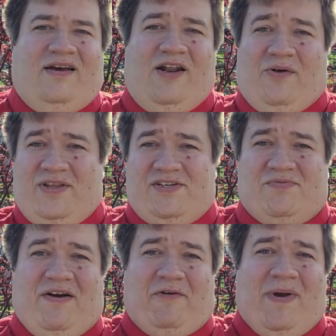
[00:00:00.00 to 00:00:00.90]
You know, this
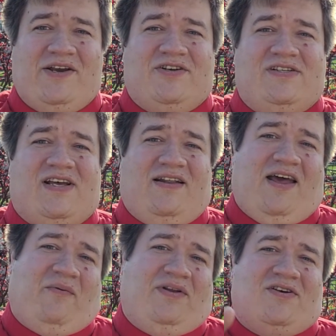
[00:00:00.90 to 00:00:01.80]
is Reformation
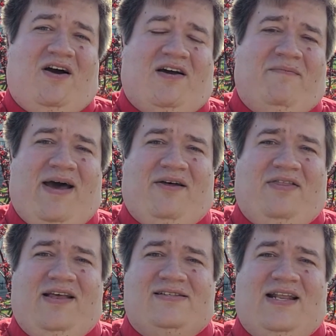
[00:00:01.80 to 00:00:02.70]
Sunday, and we talk
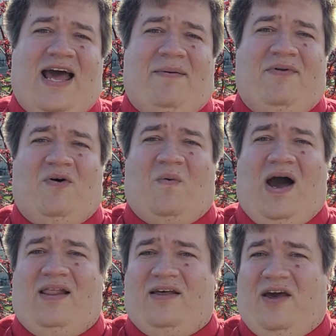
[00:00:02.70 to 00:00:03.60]
about things that happened a
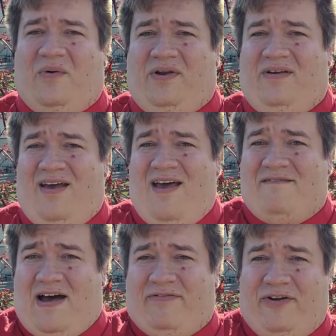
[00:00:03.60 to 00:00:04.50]
while ago. And
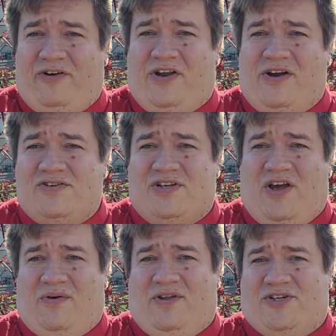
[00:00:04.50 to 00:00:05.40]
500 years
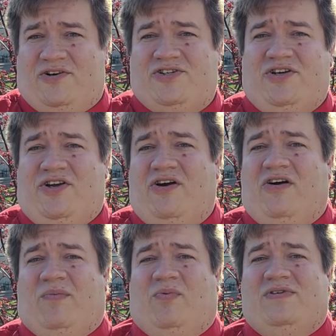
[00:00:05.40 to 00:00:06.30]
ago, the church in
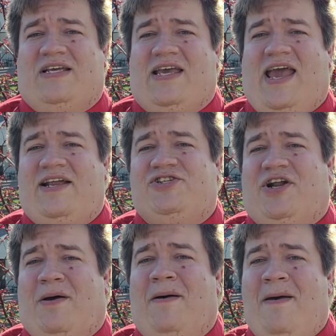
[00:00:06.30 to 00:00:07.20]
Europe was engaged
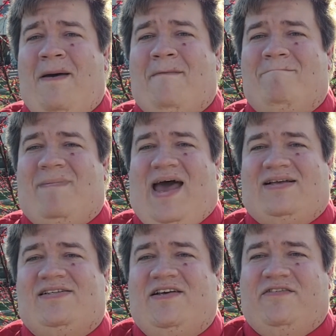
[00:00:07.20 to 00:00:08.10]
in a
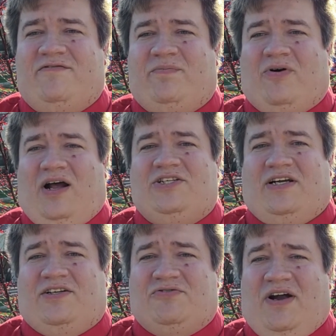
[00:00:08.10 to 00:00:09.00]
massive
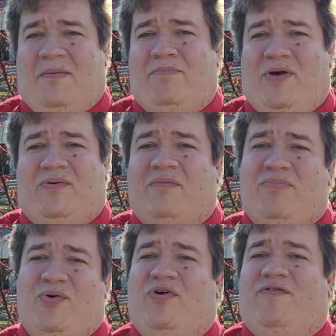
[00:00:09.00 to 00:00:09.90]
project to try to build a
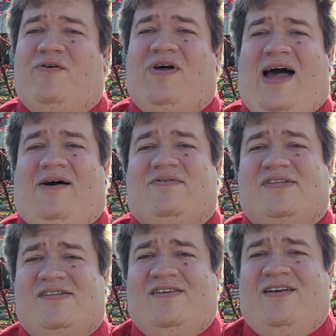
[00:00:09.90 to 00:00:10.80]
beautiful
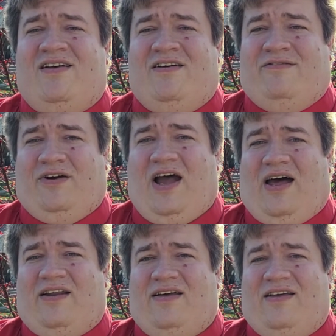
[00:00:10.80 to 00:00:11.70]
house for
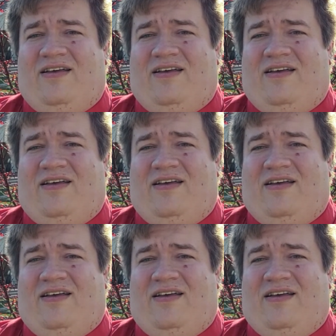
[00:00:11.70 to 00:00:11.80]
God.